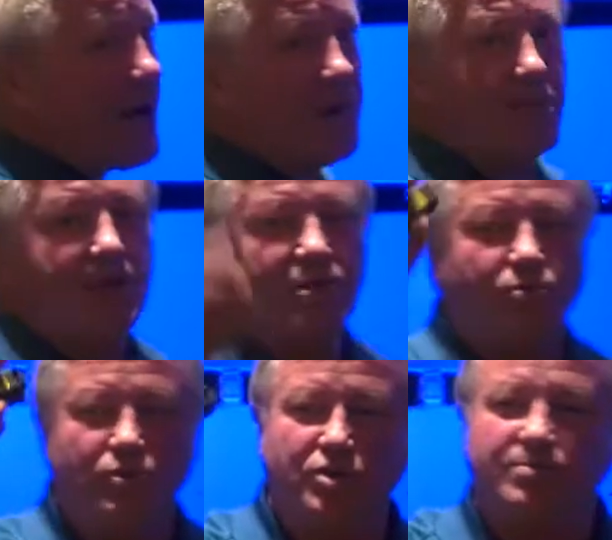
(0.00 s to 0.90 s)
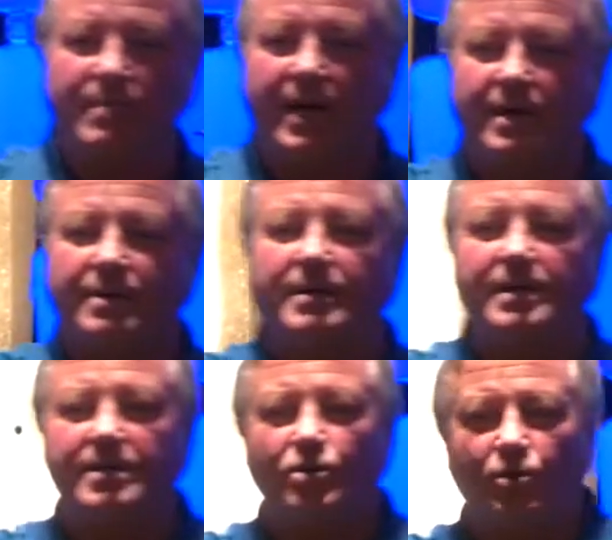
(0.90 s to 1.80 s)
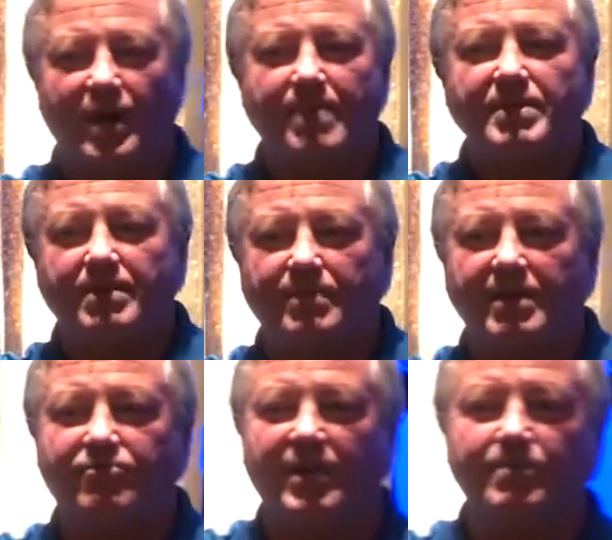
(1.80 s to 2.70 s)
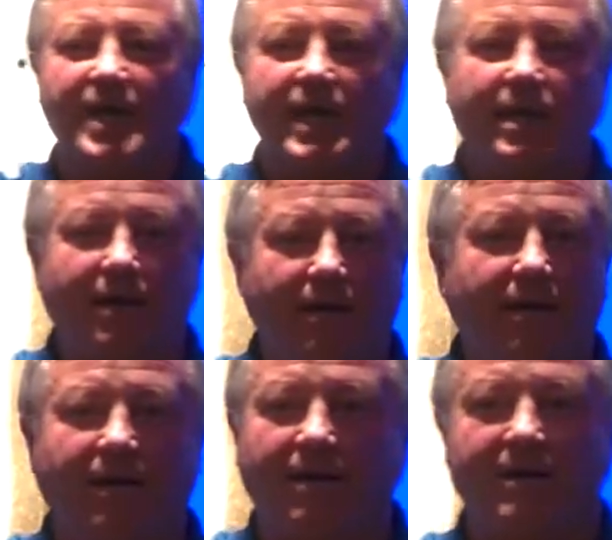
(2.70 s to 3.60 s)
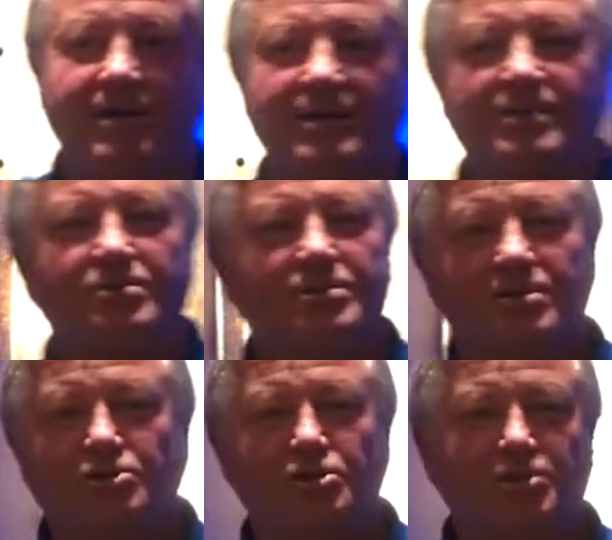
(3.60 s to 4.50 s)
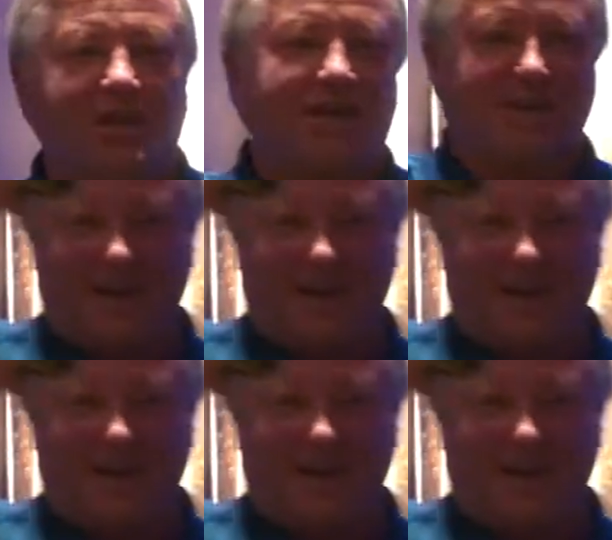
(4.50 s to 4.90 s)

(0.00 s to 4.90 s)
anybody in the room, uh, an old IBM mainframe guy? There's usually, yeah, that